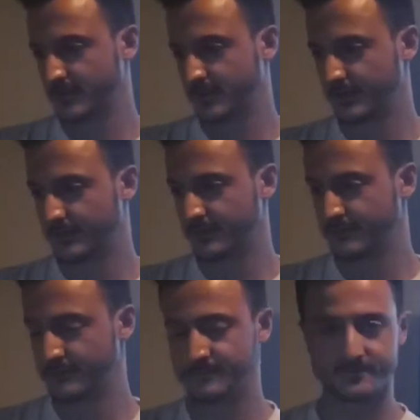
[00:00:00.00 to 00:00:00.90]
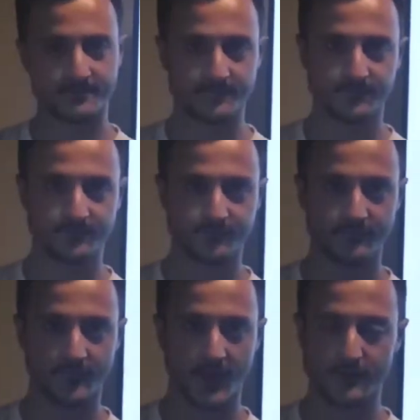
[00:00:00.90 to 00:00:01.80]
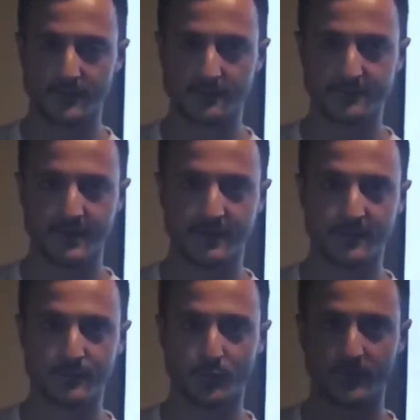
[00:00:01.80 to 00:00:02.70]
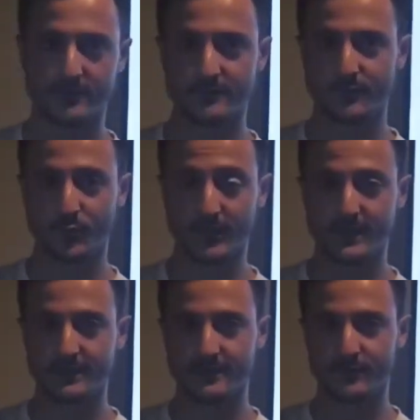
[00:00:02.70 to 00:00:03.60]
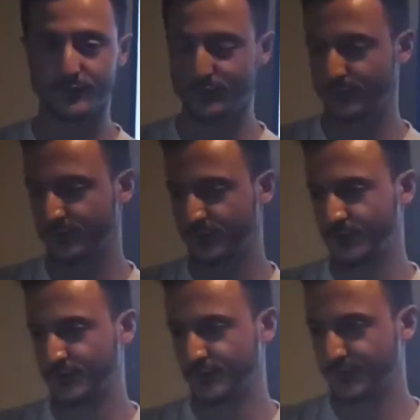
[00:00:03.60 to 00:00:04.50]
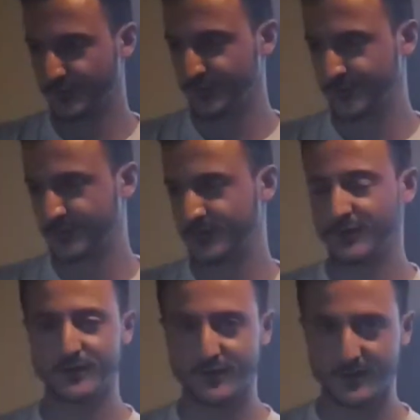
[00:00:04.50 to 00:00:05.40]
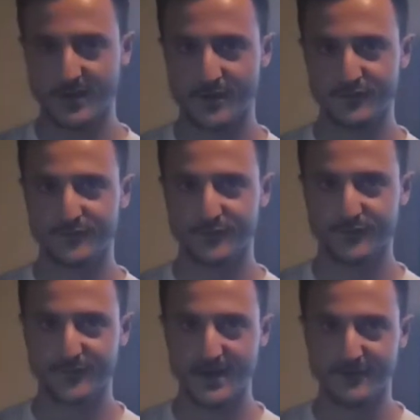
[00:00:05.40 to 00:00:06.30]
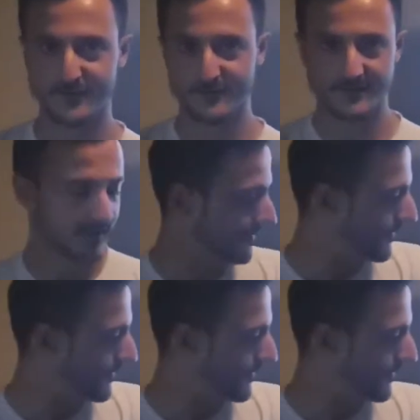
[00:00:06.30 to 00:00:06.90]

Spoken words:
and you can find out what we can do for you. Now, for the final